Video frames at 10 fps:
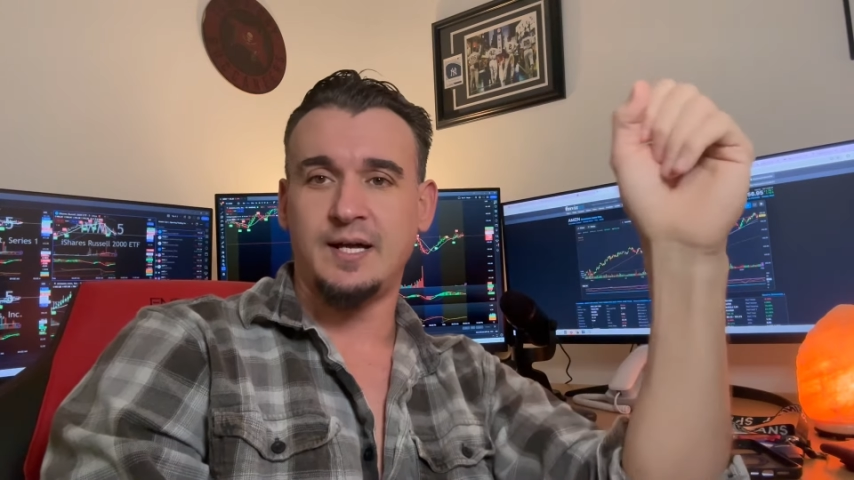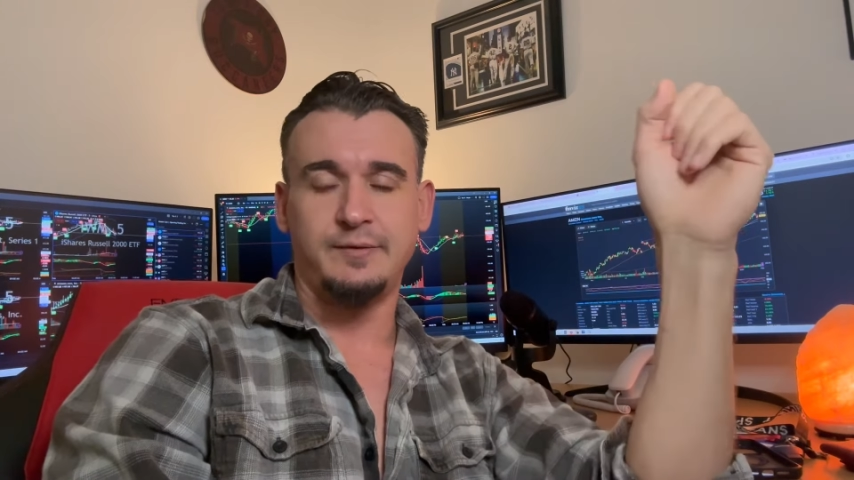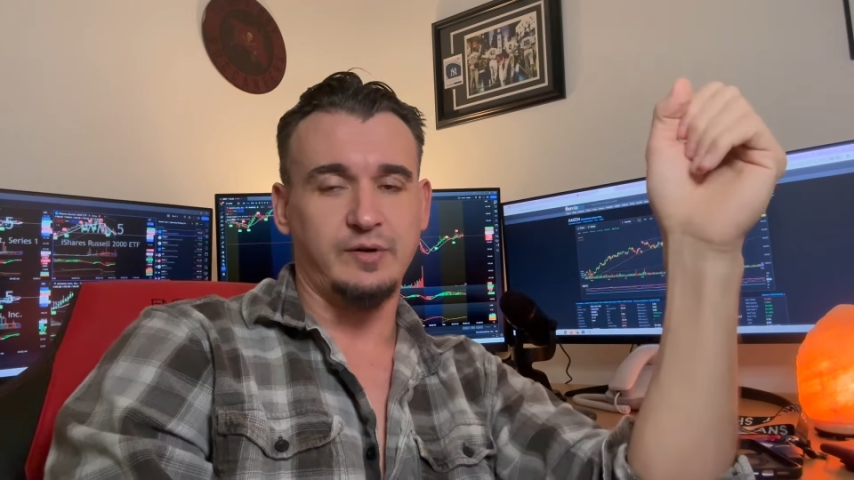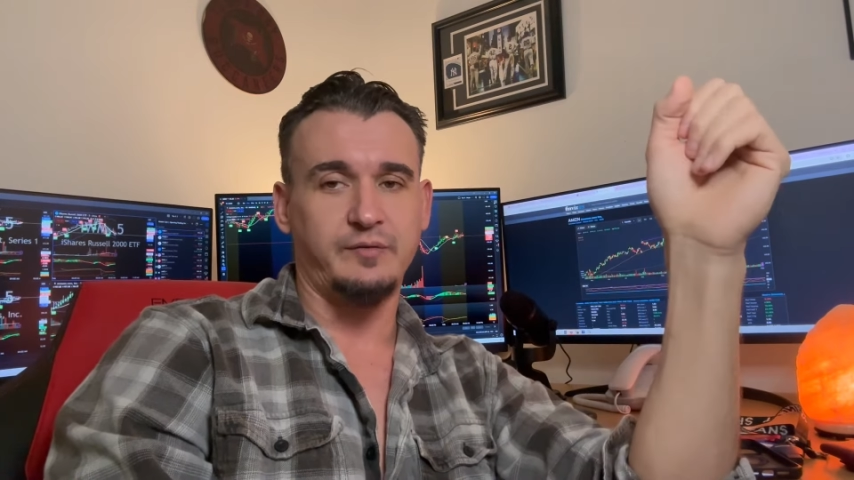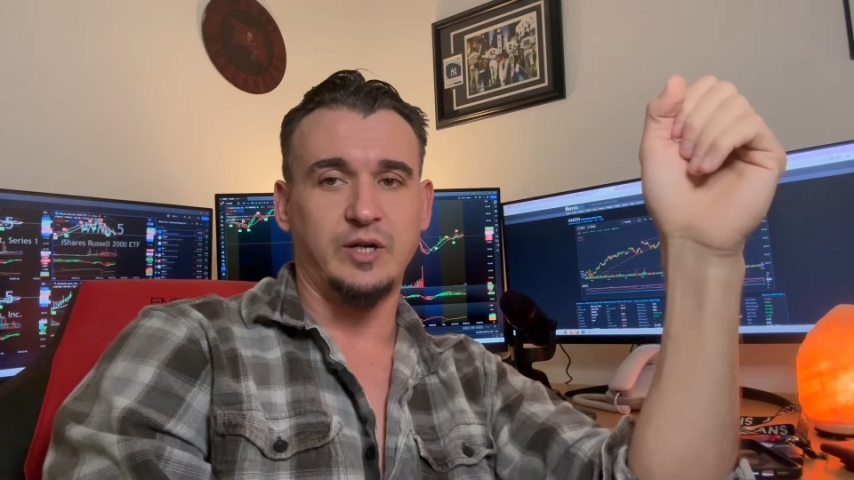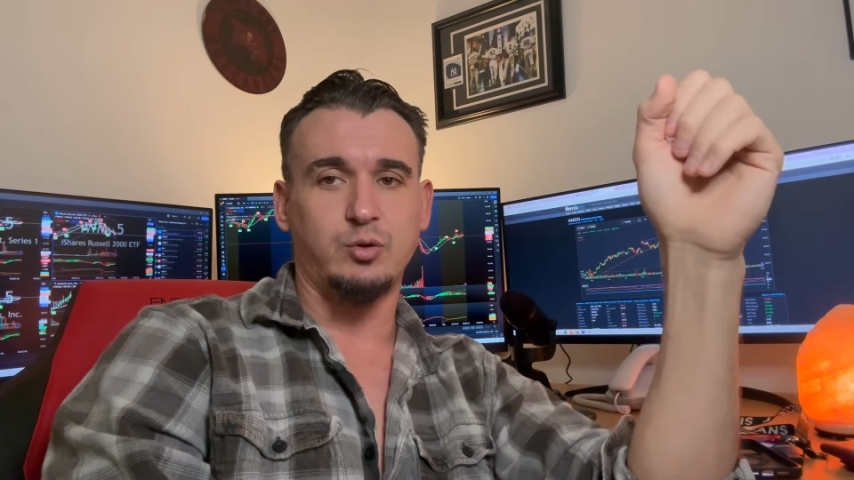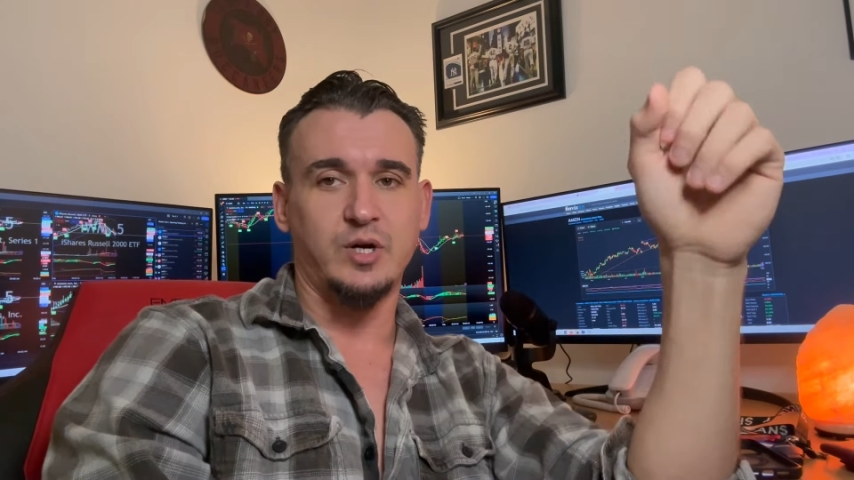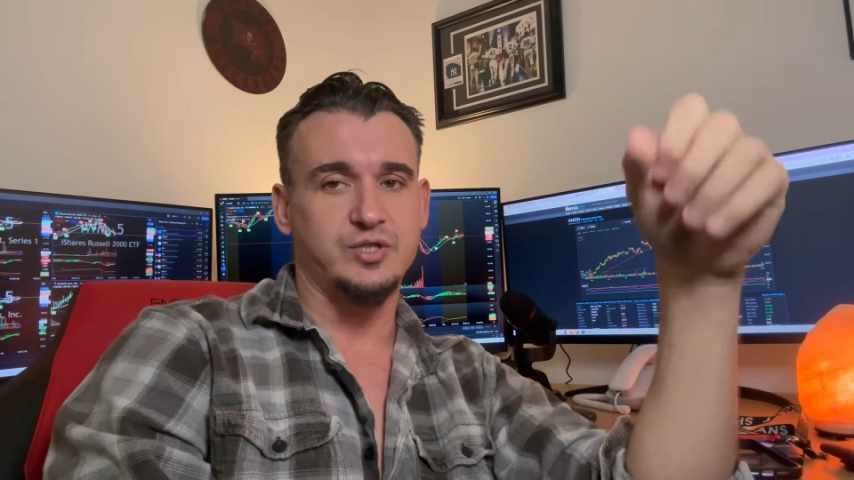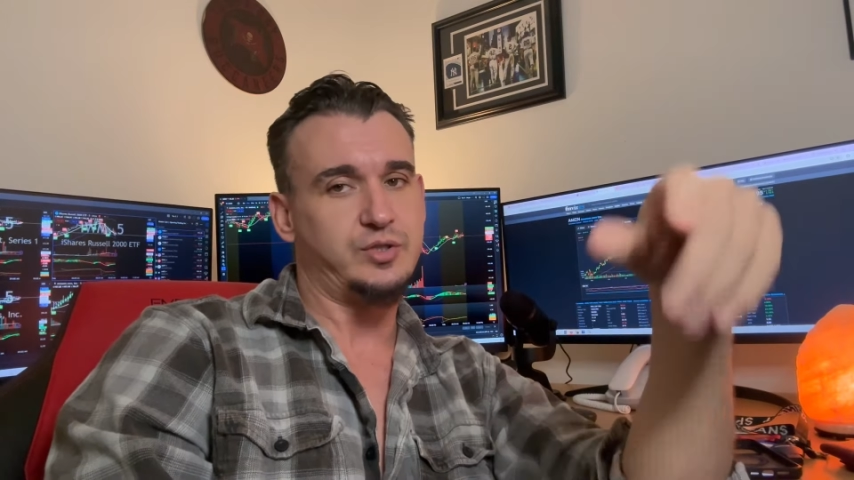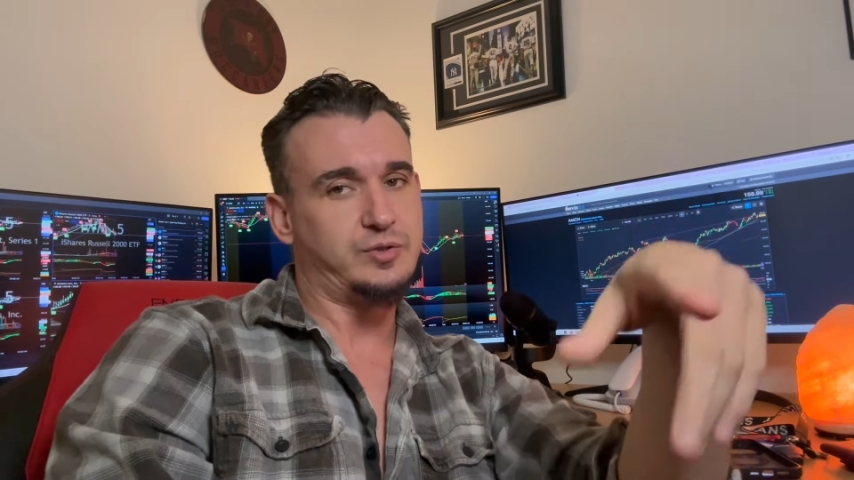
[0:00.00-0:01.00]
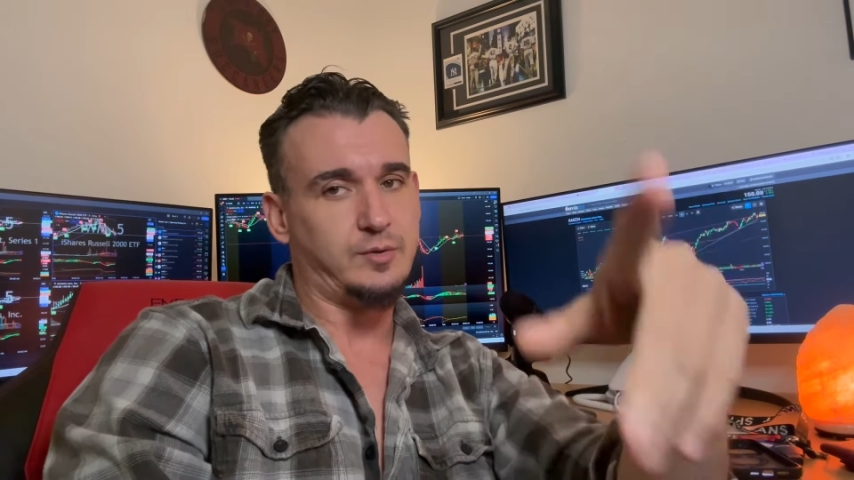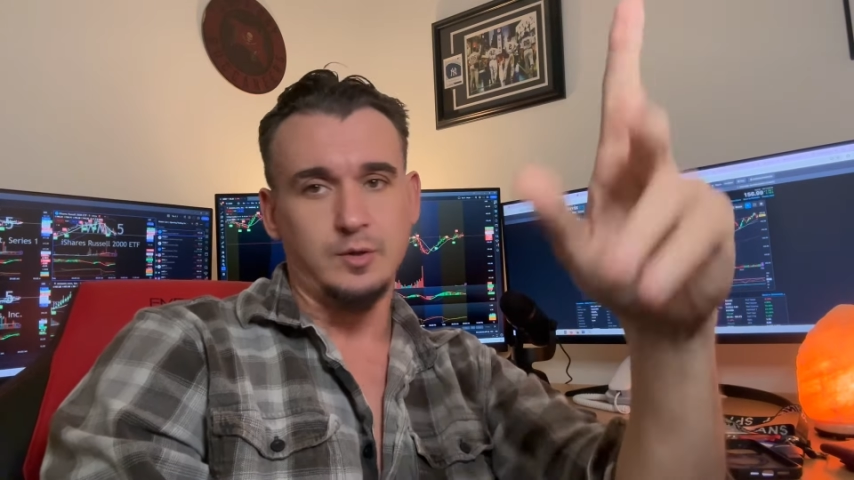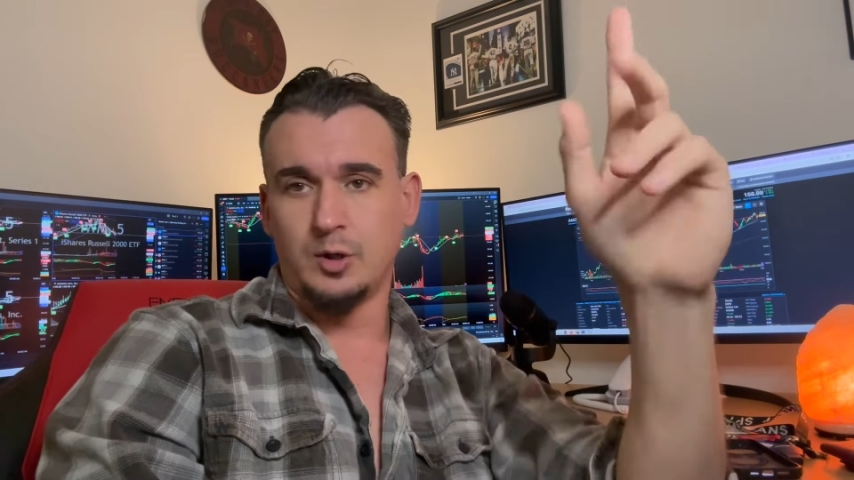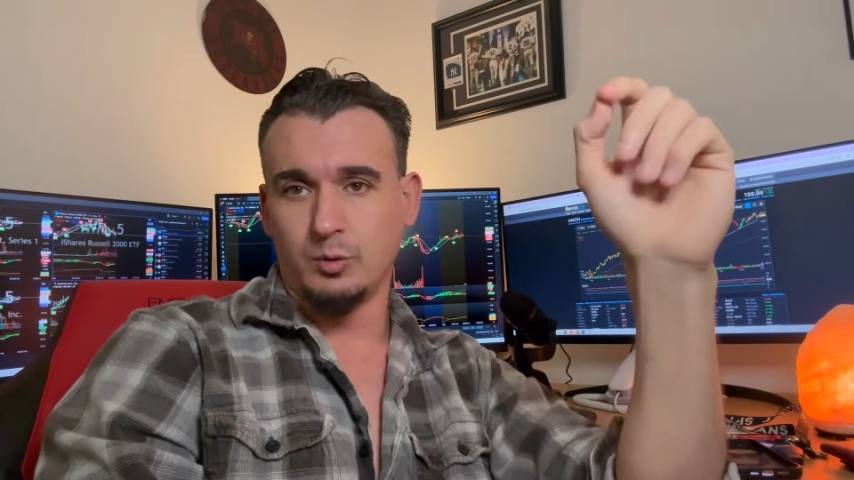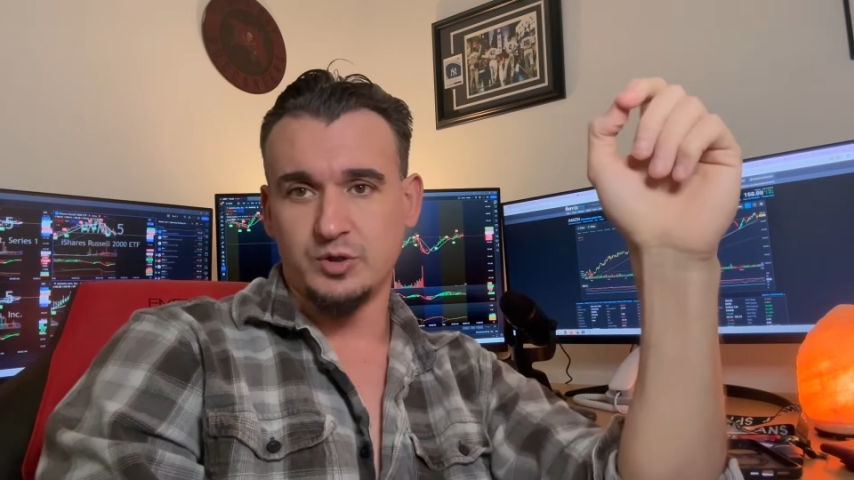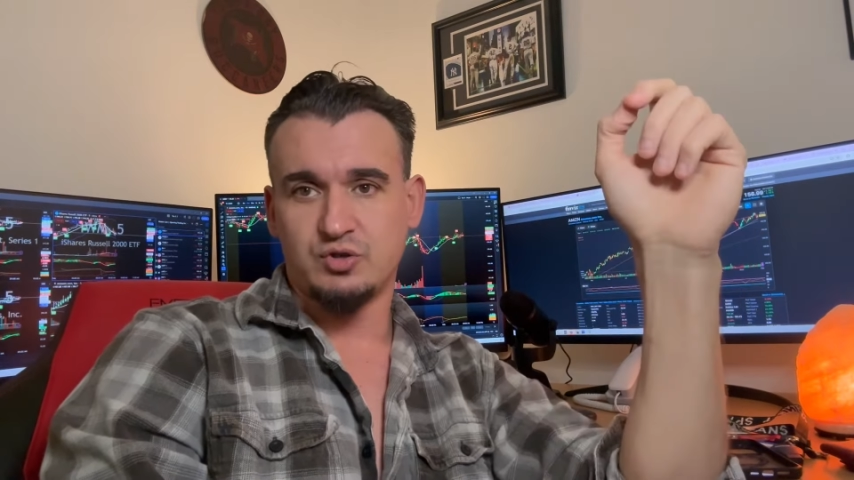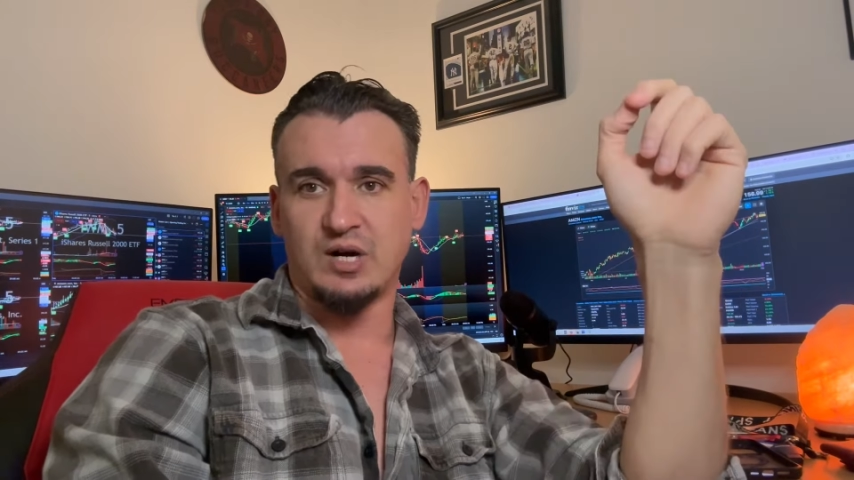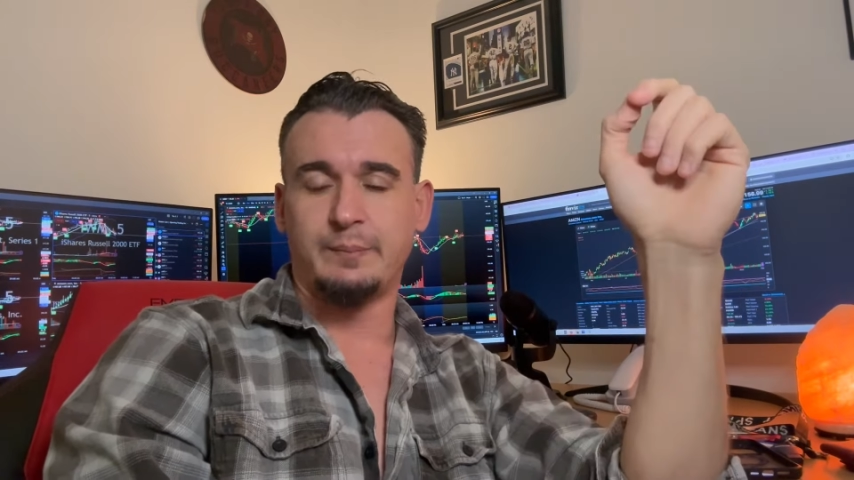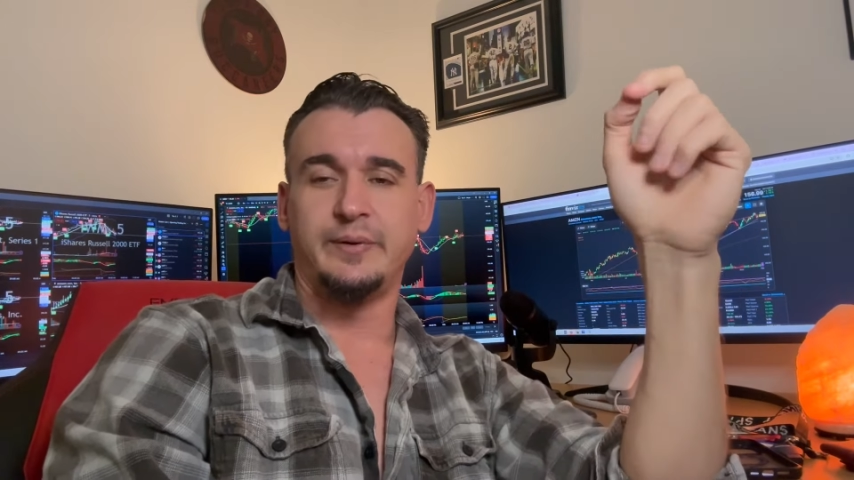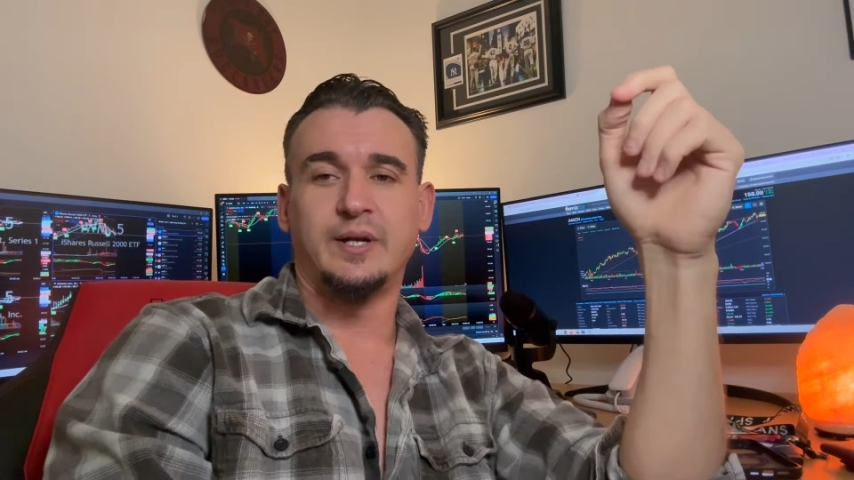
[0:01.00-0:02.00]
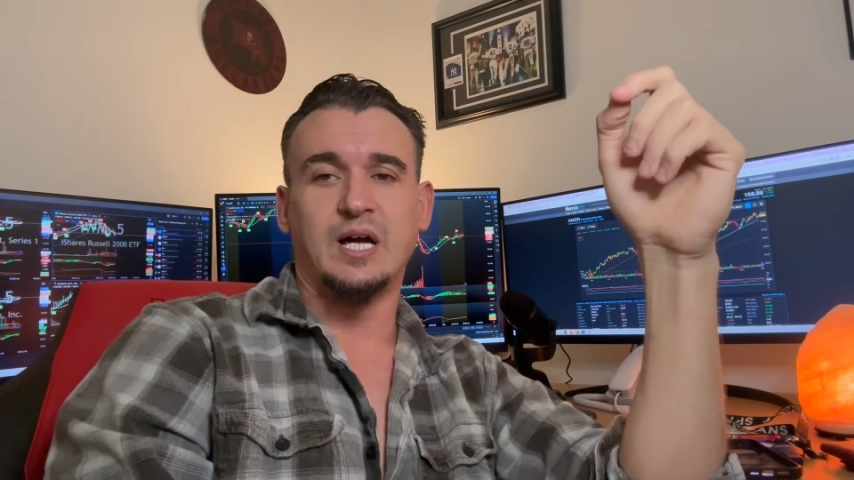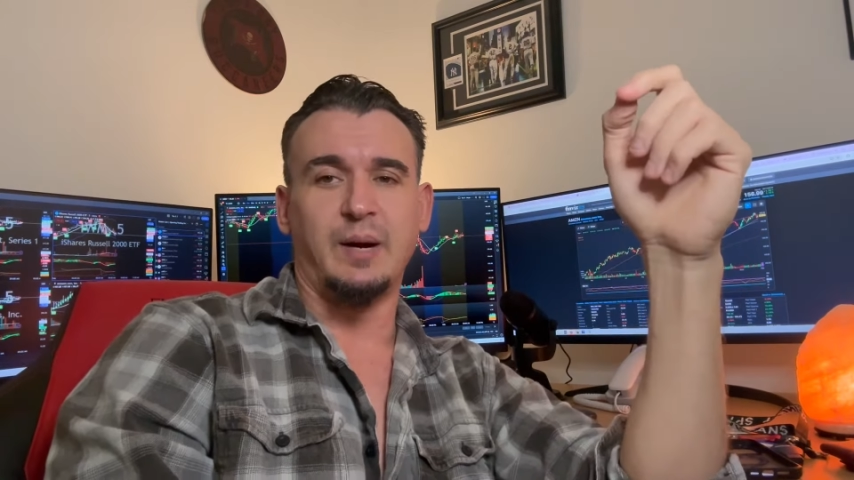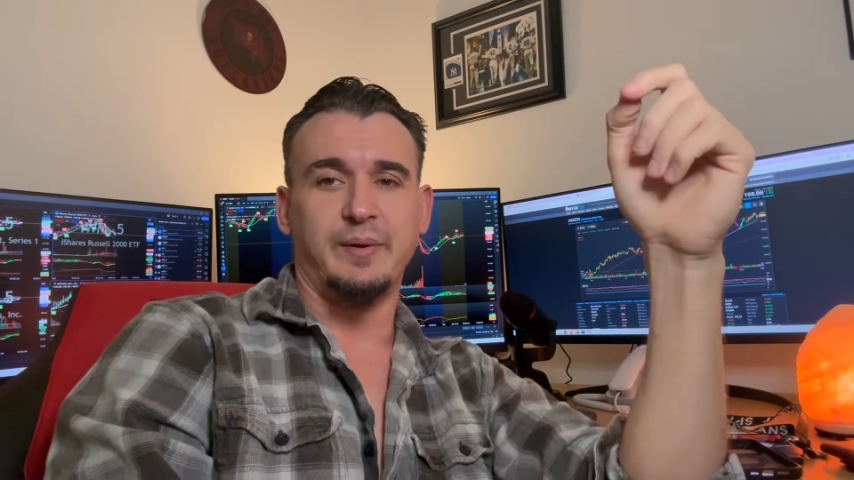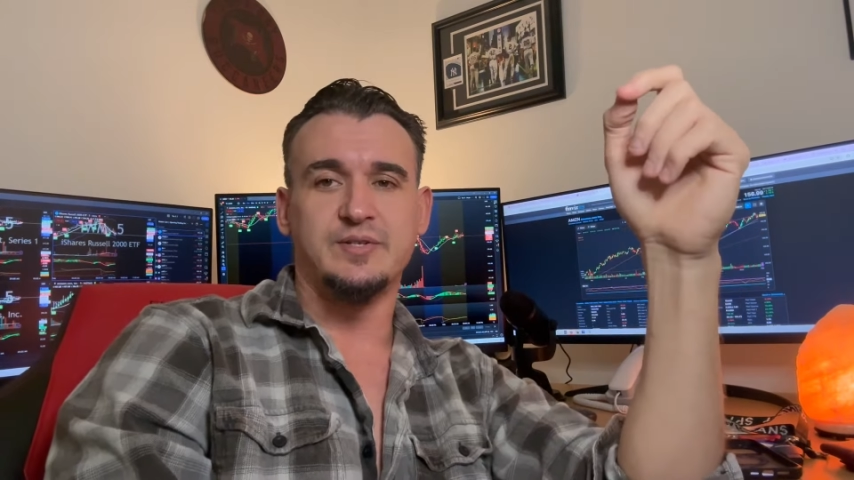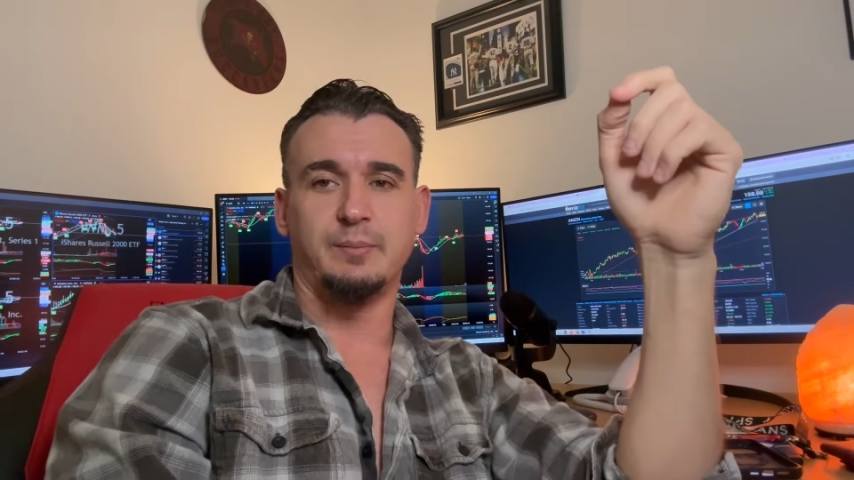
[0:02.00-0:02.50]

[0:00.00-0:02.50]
If you have any questions, always drop it in the comments.